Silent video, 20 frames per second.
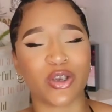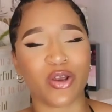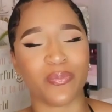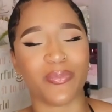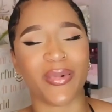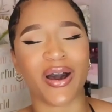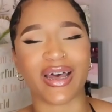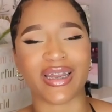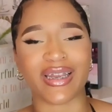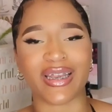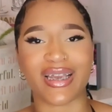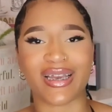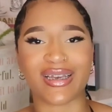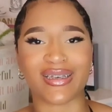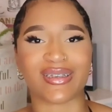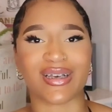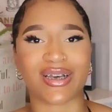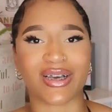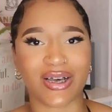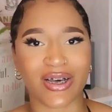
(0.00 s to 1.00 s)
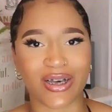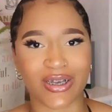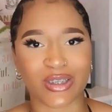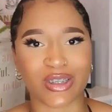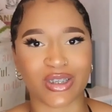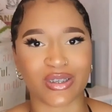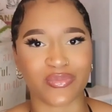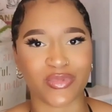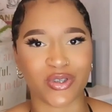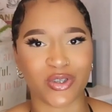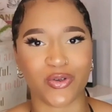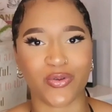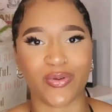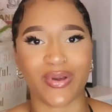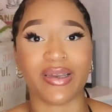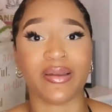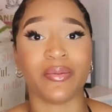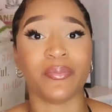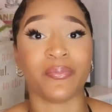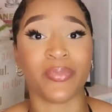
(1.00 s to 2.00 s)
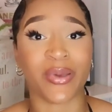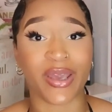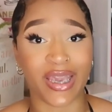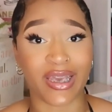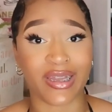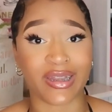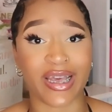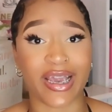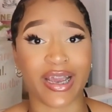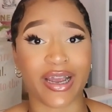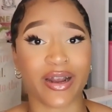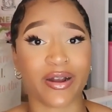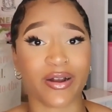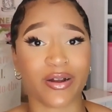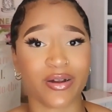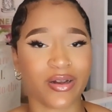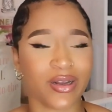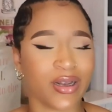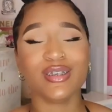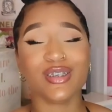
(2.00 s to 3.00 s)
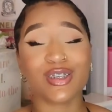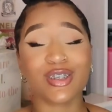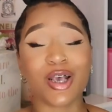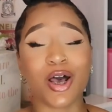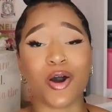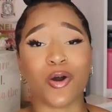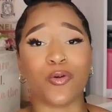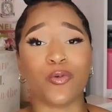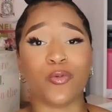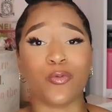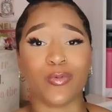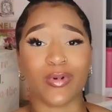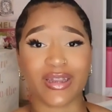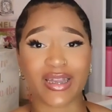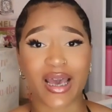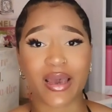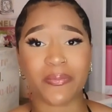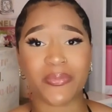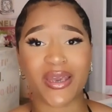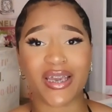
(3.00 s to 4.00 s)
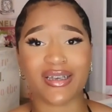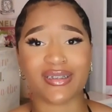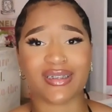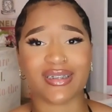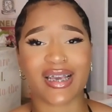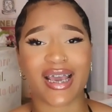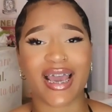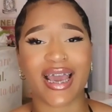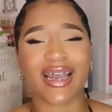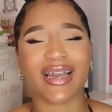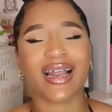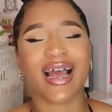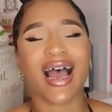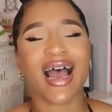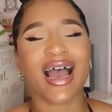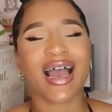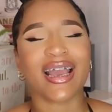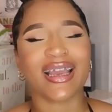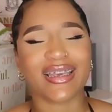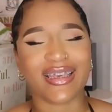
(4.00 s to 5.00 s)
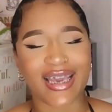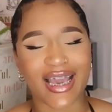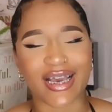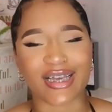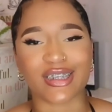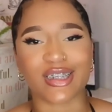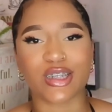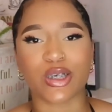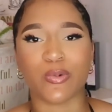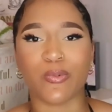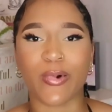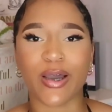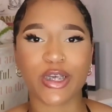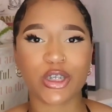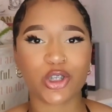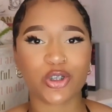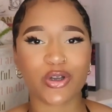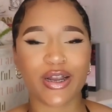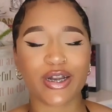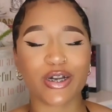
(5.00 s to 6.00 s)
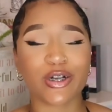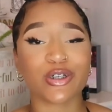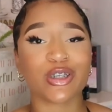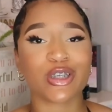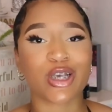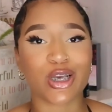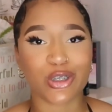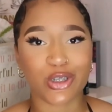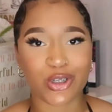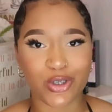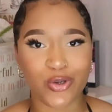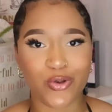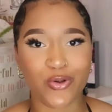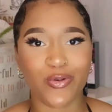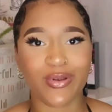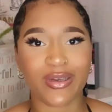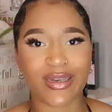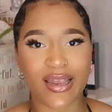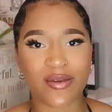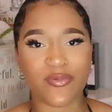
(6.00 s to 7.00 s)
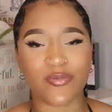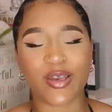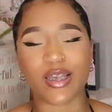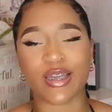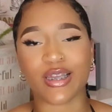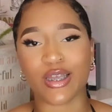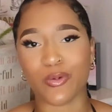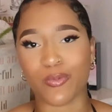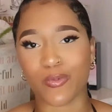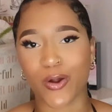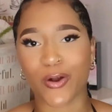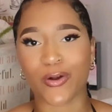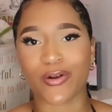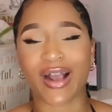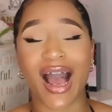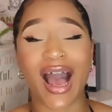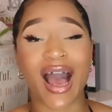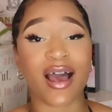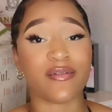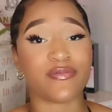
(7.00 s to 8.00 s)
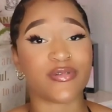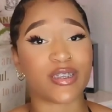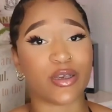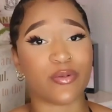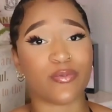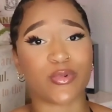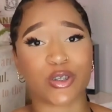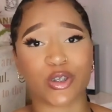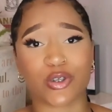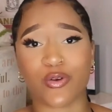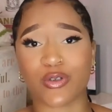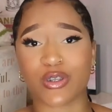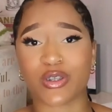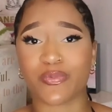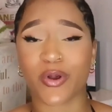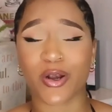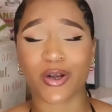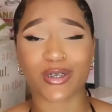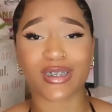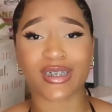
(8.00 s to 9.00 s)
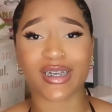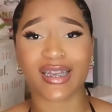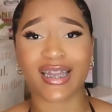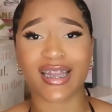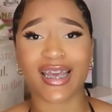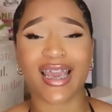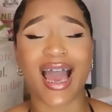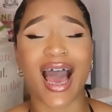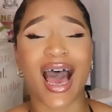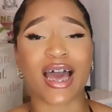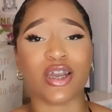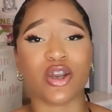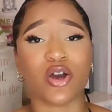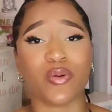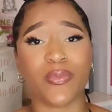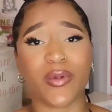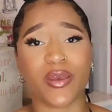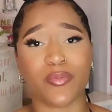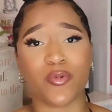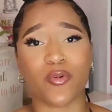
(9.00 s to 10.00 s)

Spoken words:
when your body is accustomed to it being there. So, with that being said, yes, waist trainers do definitely work. I have seen results personally. I know